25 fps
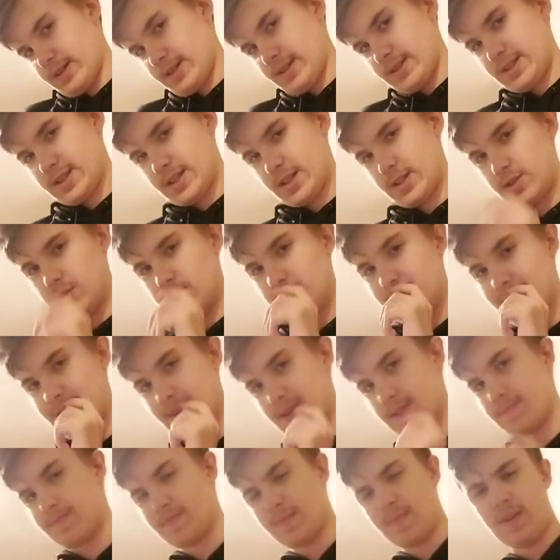excuse
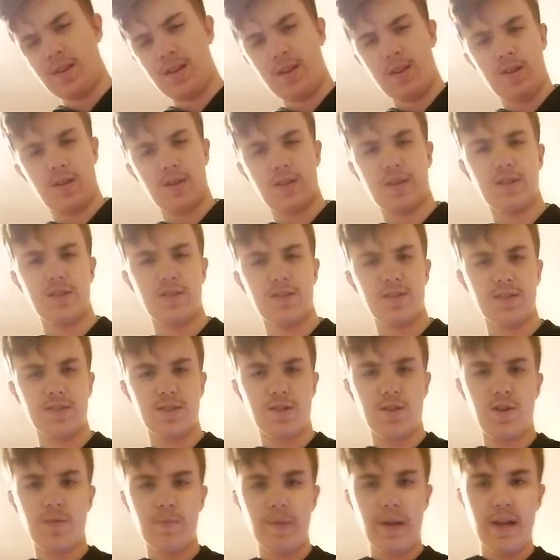me, you could
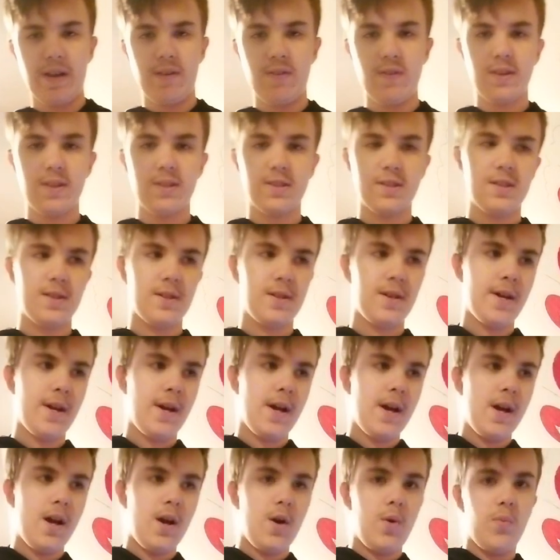just call me Alex,
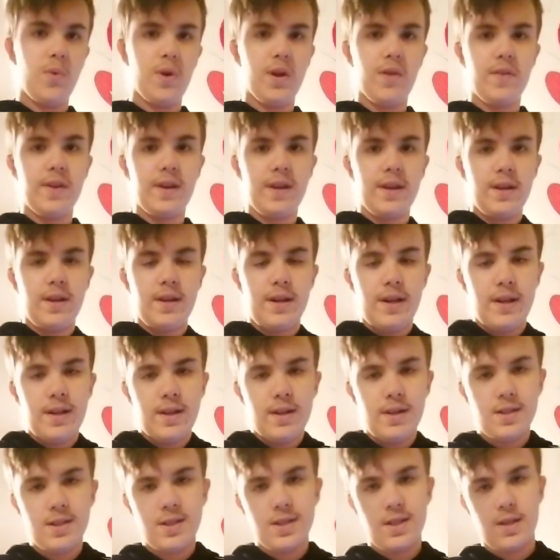whatever that
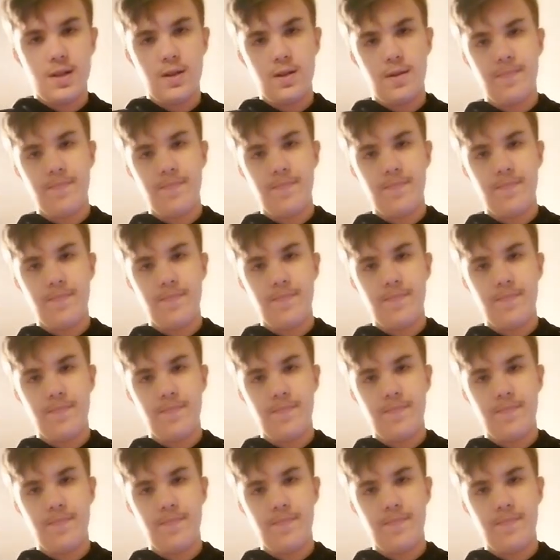is,